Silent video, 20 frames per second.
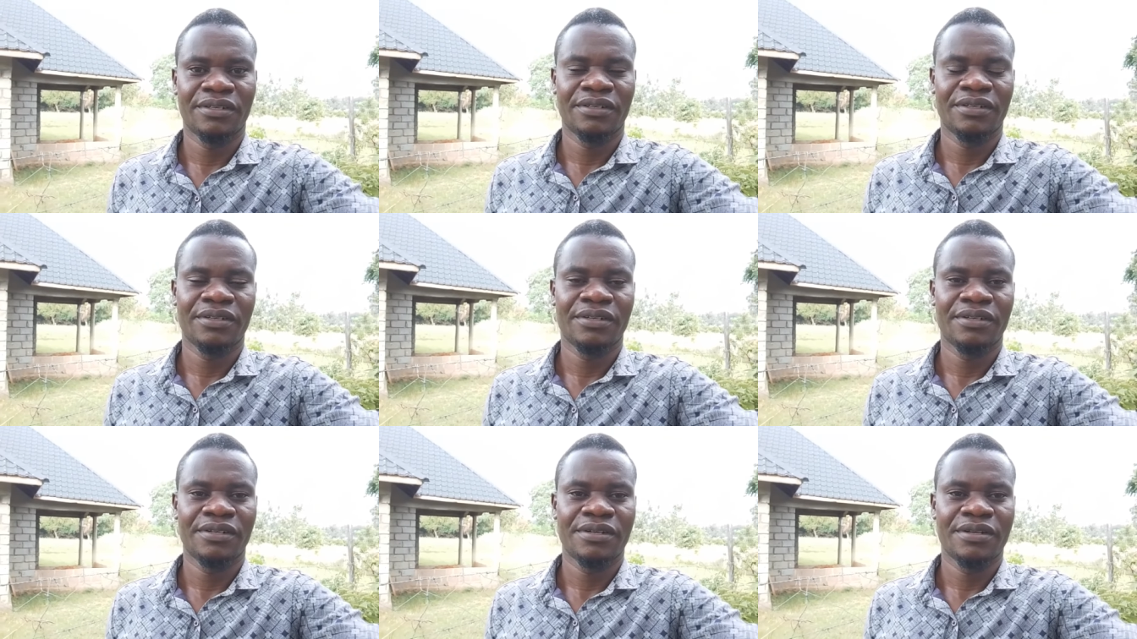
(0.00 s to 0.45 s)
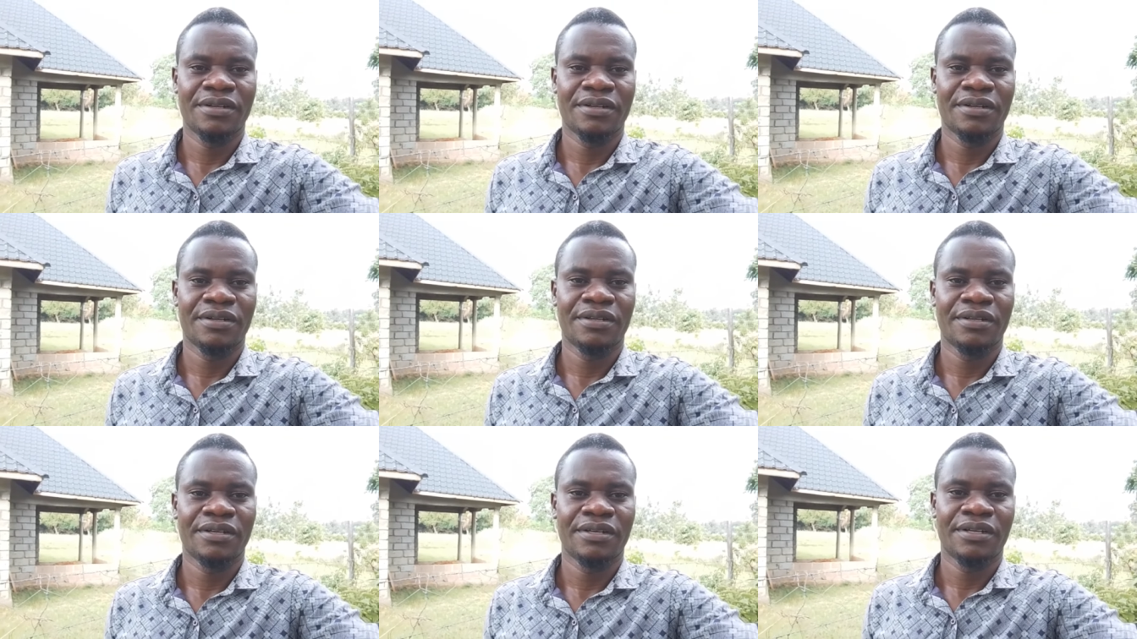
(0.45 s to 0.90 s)
But
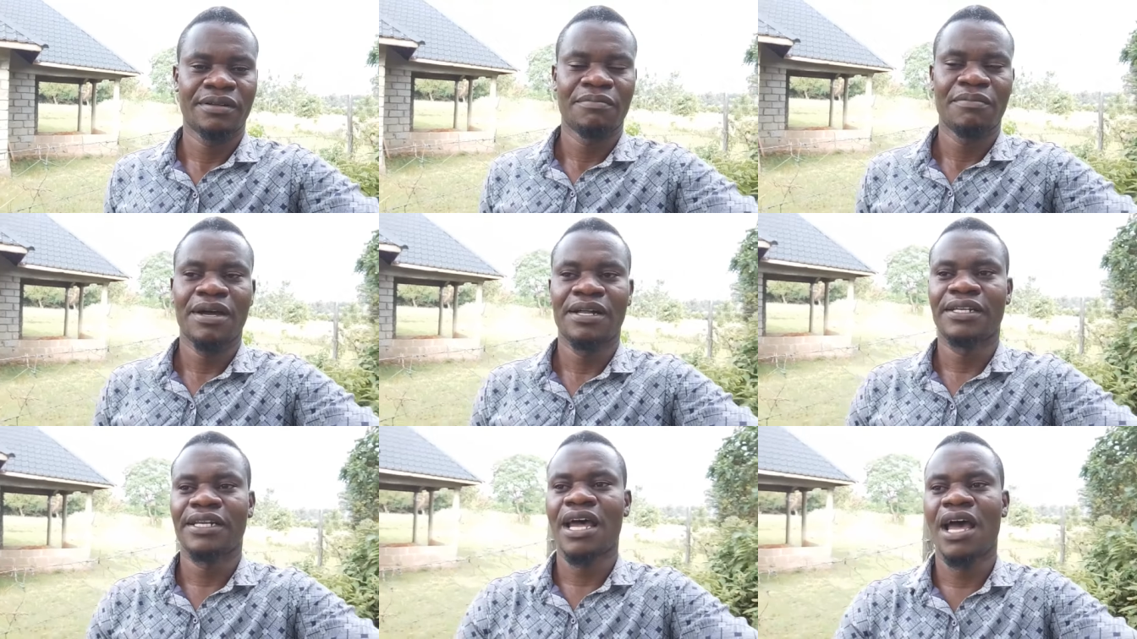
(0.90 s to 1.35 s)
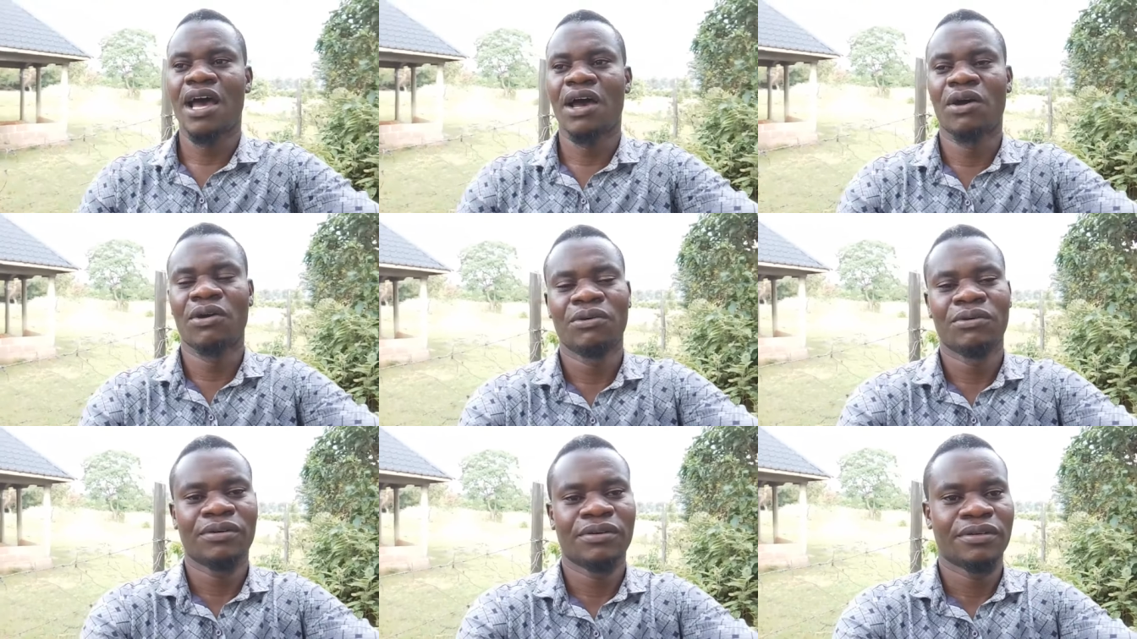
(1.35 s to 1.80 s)
now
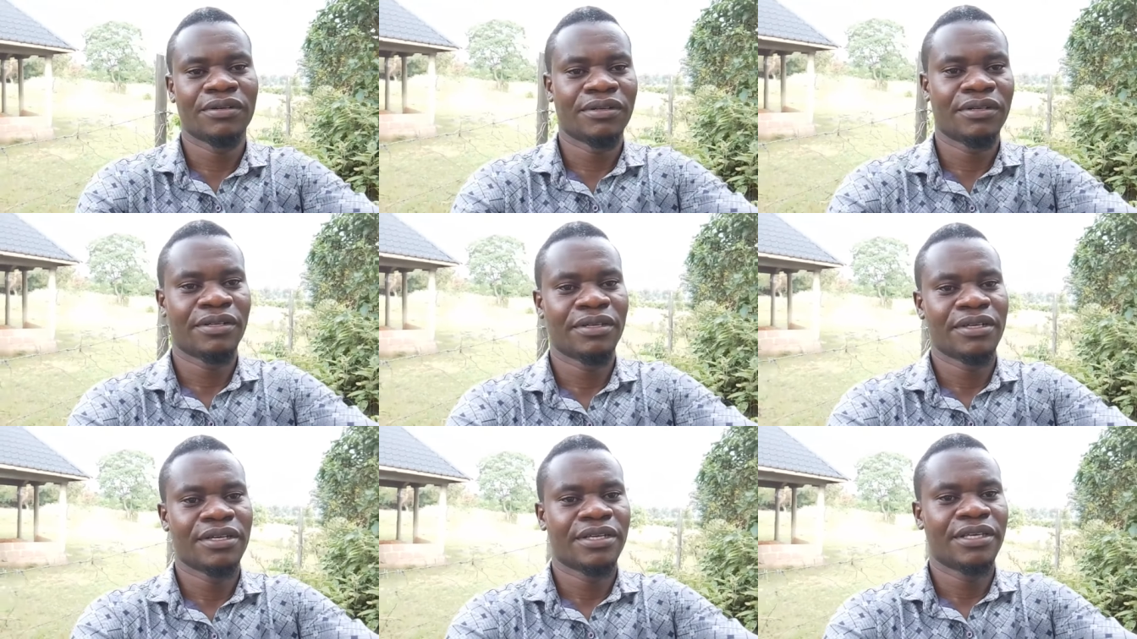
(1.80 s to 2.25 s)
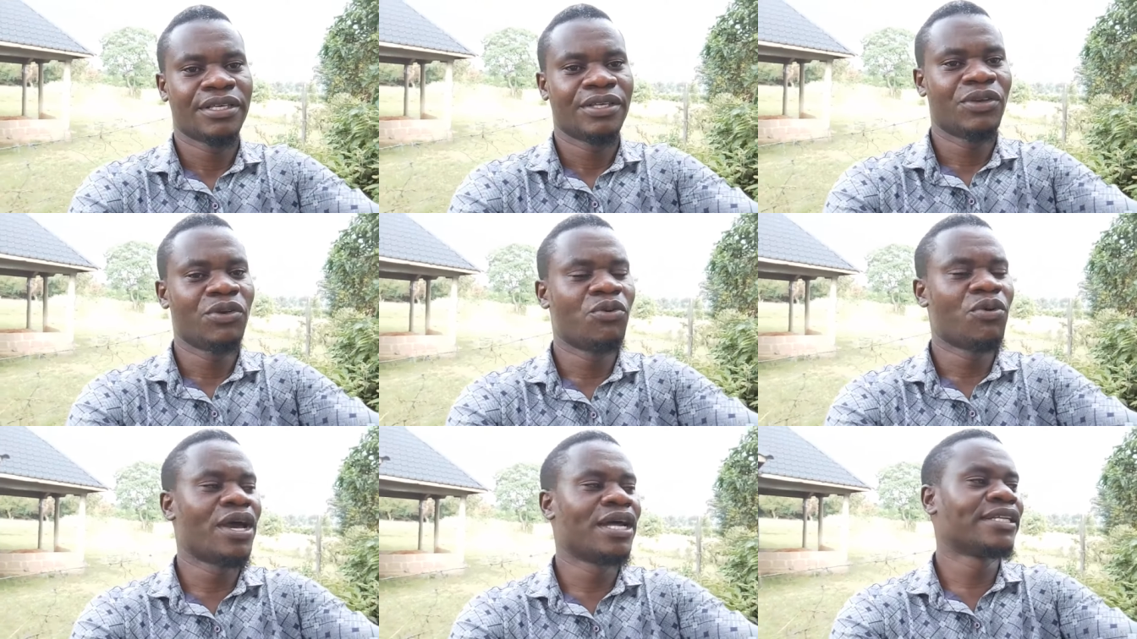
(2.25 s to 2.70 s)
you went ahead
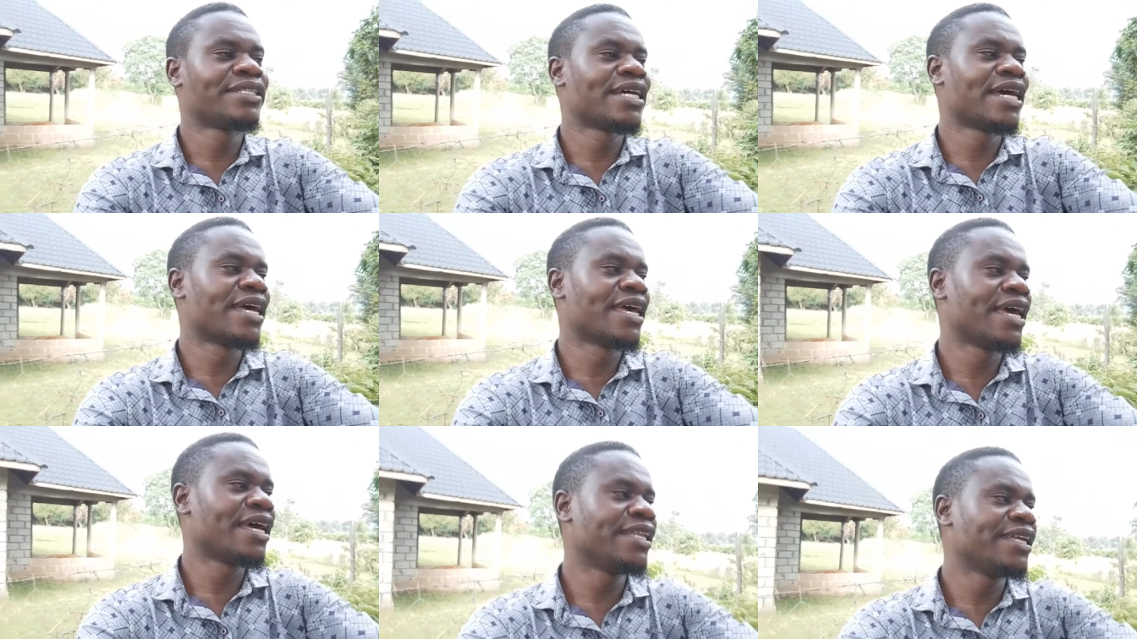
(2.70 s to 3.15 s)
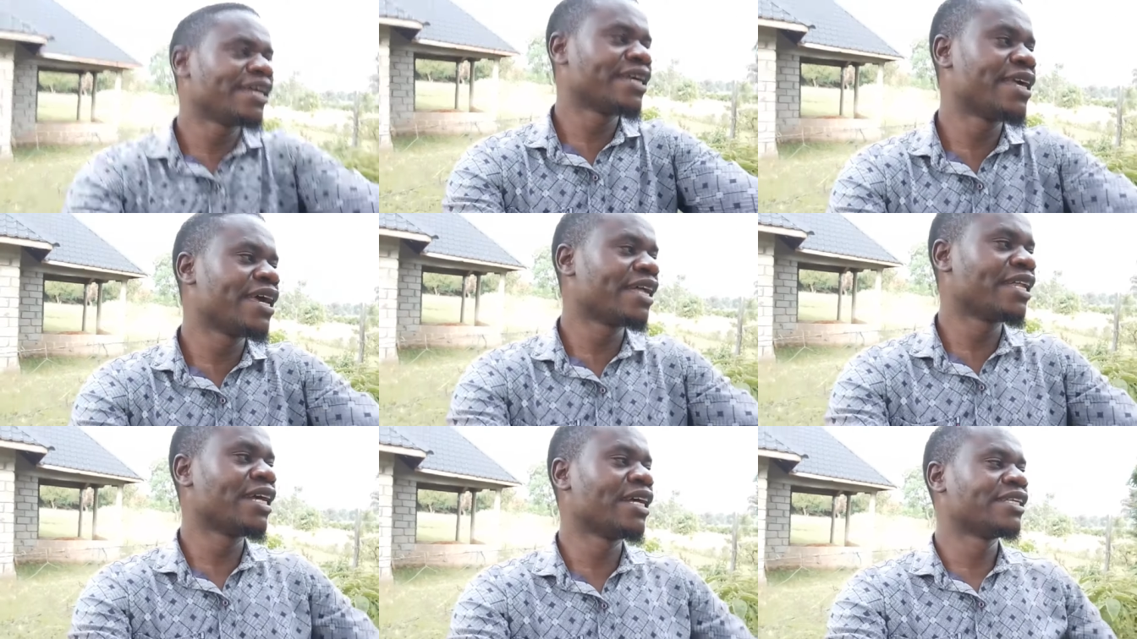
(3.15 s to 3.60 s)
again and said,
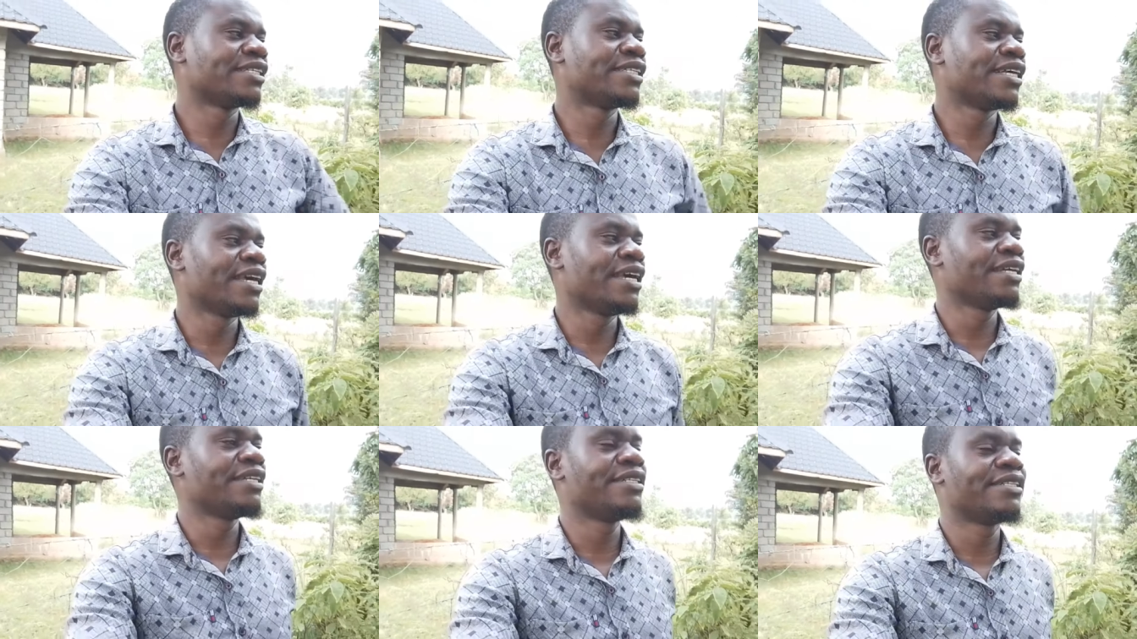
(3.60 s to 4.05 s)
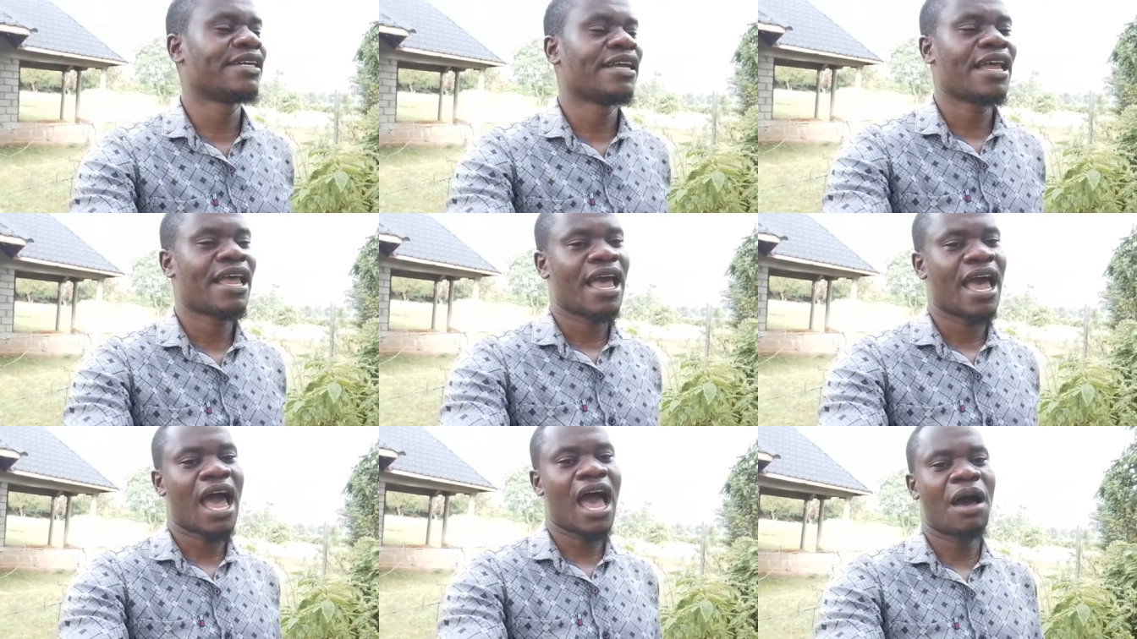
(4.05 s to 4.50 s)
I'm going to
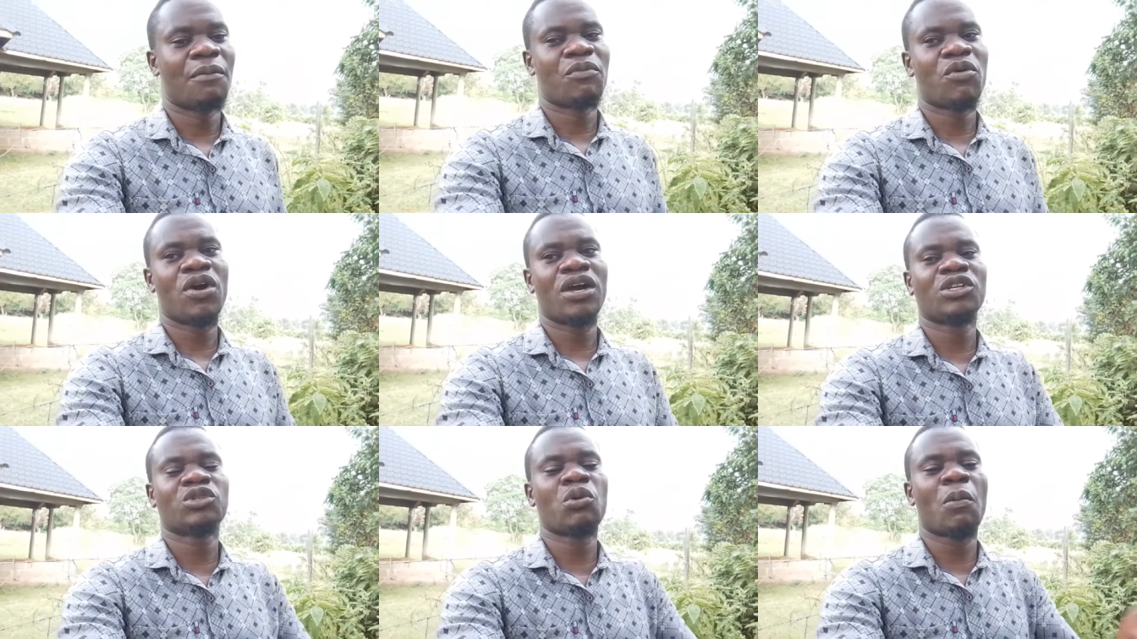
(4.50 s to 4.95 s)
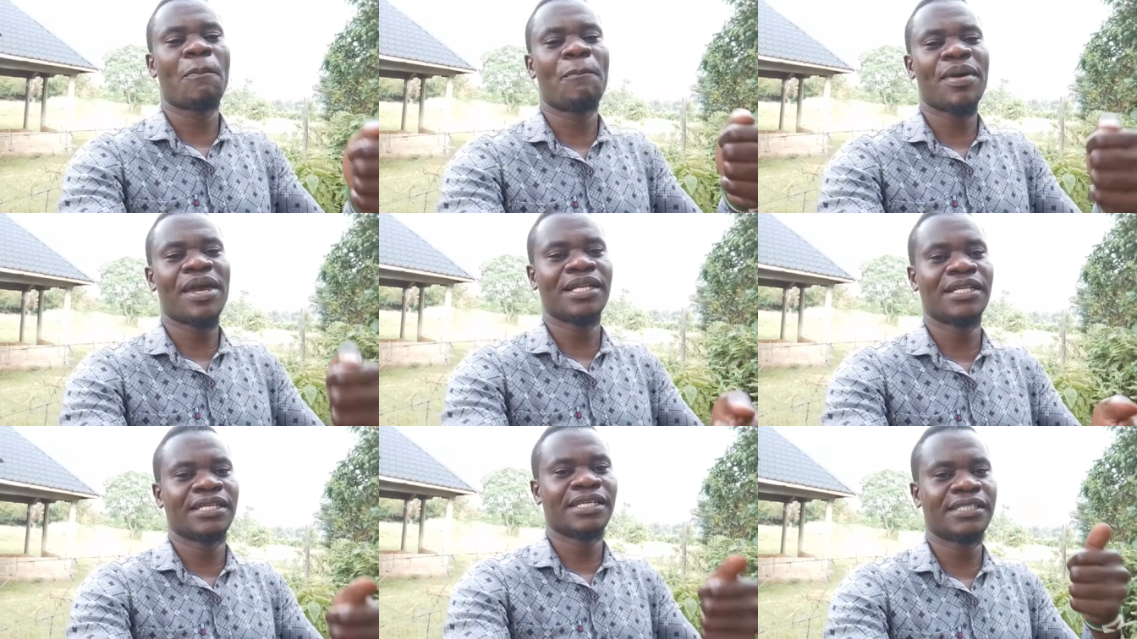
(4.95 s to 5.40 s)
pin his number
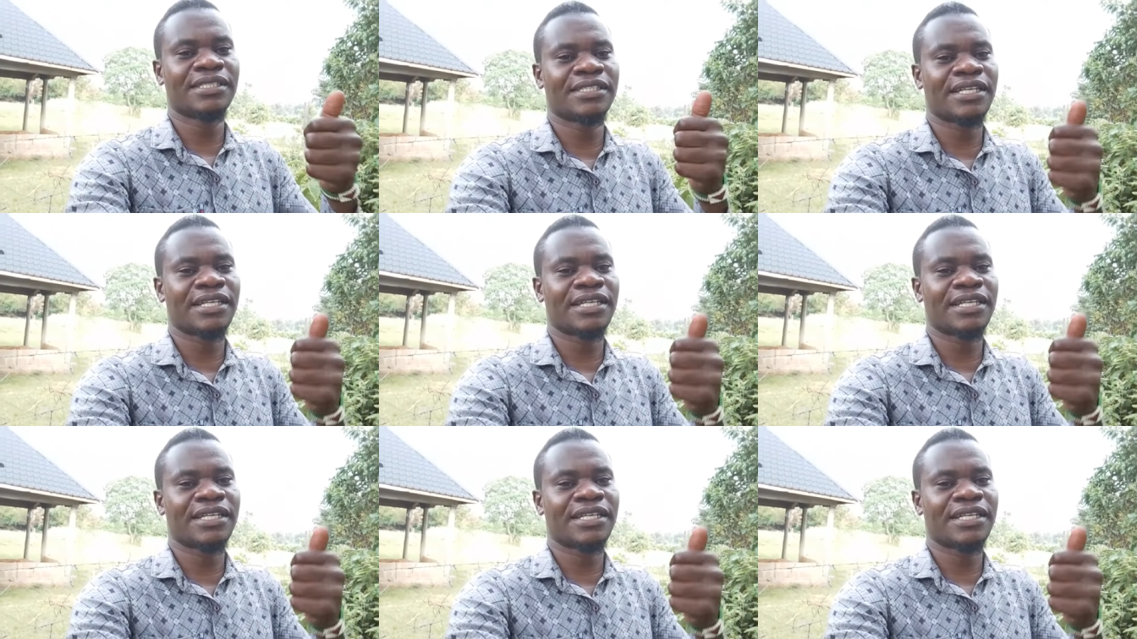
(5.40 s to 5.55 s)
here.